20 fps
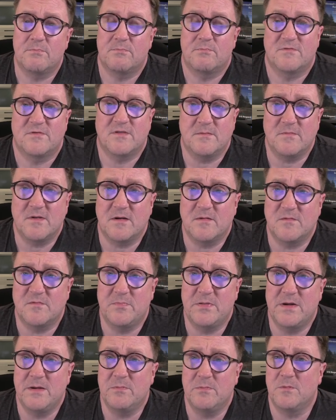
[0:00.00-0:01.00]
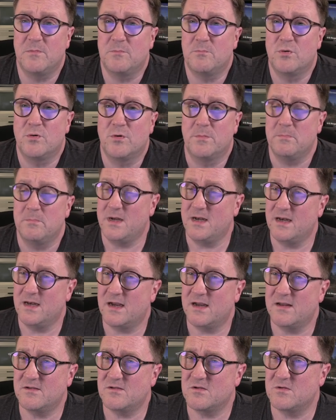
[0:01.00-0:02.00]
Sometimes people put meaning
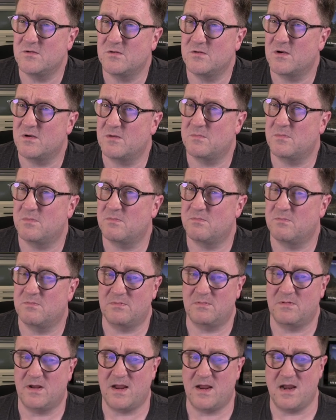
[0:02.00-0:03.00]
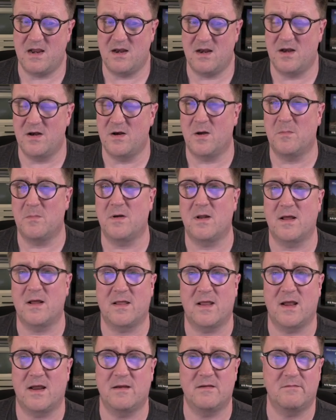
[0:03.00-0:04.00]
into a number like
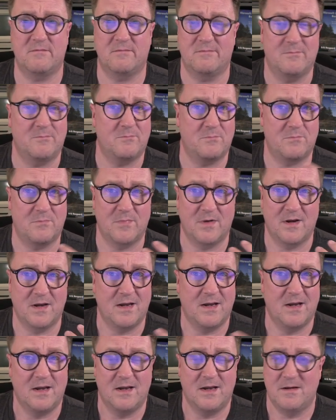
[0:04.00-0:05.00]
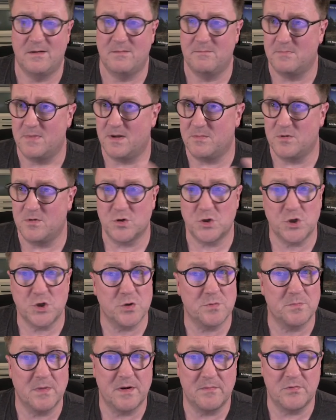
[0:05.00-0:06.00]
that. Maybe you
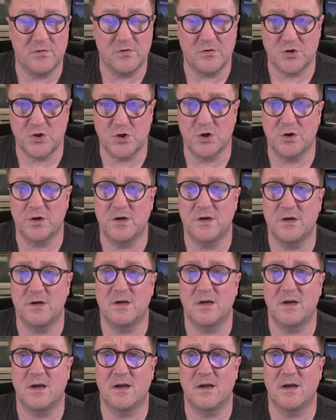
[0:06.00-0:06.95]
should, maybe you shouldn't.